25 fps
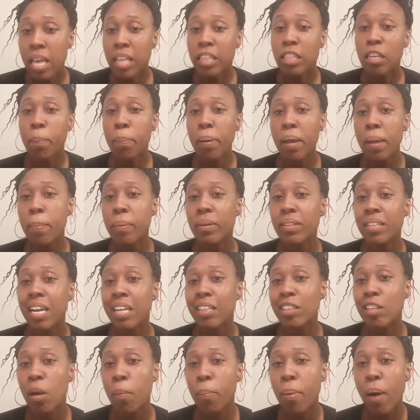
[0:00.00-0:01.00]
The people
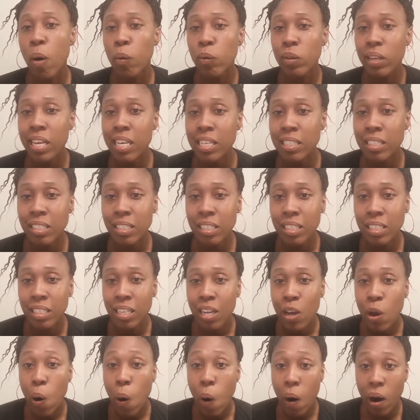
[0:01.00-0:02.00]
that they're policing
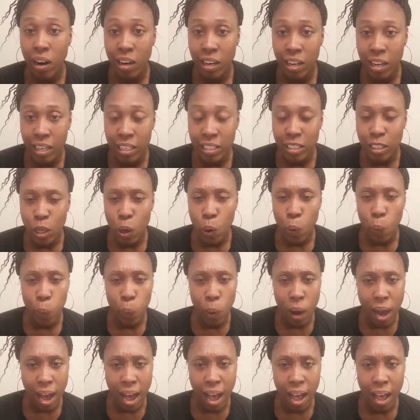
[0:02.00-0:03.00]
are us.
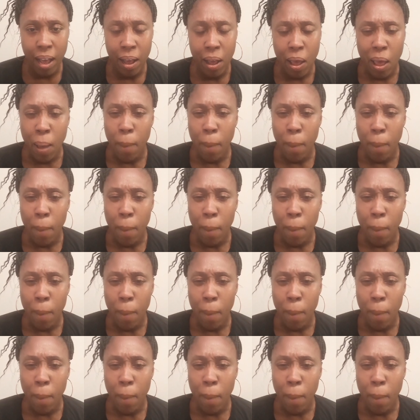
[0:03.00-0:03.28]
Why?